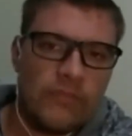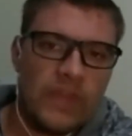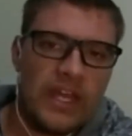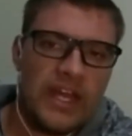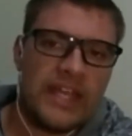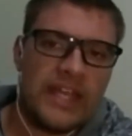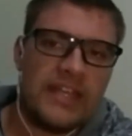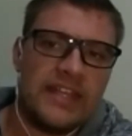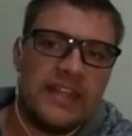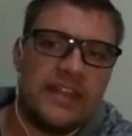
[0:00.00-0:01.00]
And
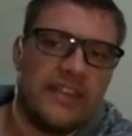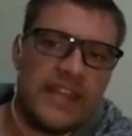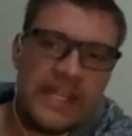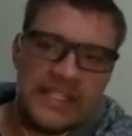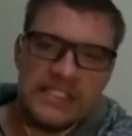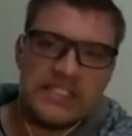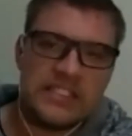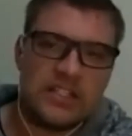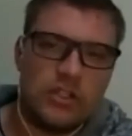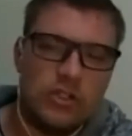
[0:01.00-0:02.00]
that is the
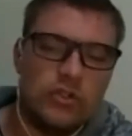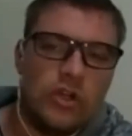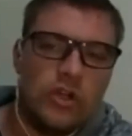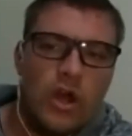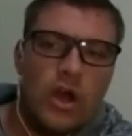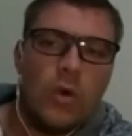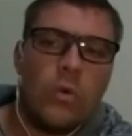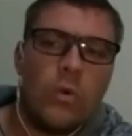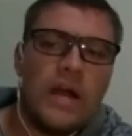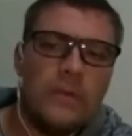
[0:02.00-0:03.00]
clue why
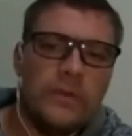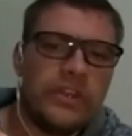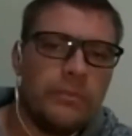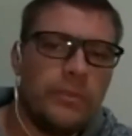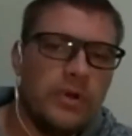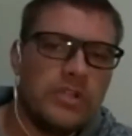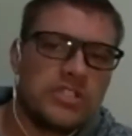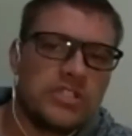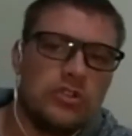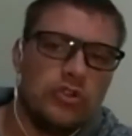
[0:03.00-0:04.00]
would the
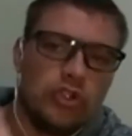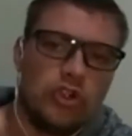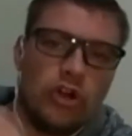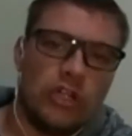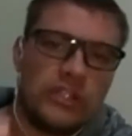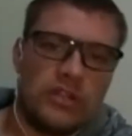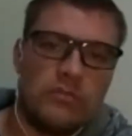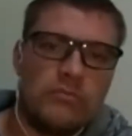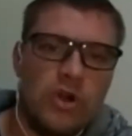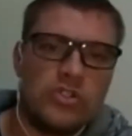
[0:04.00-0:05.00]
person who got the
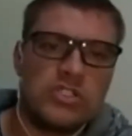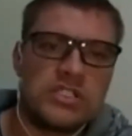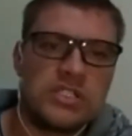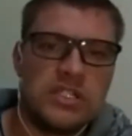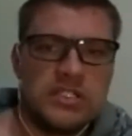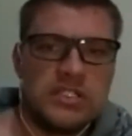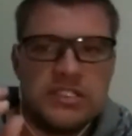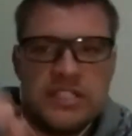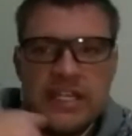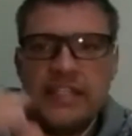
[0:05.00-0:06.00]
most
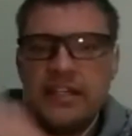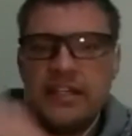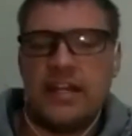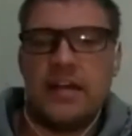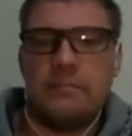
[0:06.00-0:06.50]
take the cup?